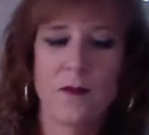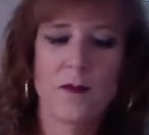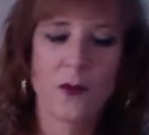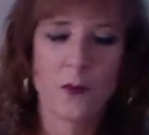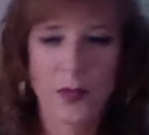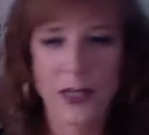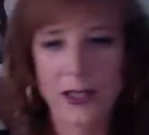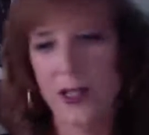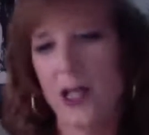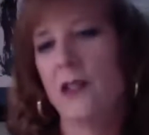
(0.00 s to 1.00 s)
the
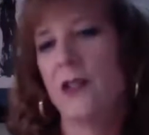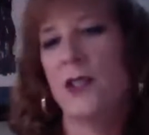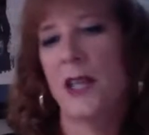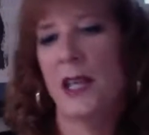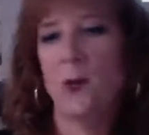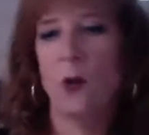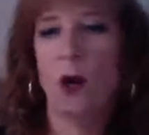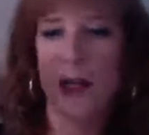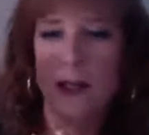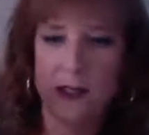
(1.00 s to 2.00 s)
reader to understand
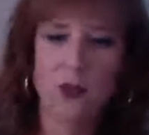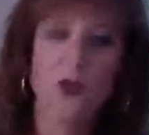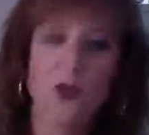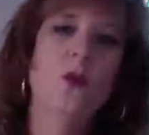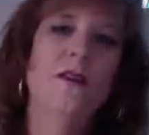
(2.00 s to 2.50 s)
why this new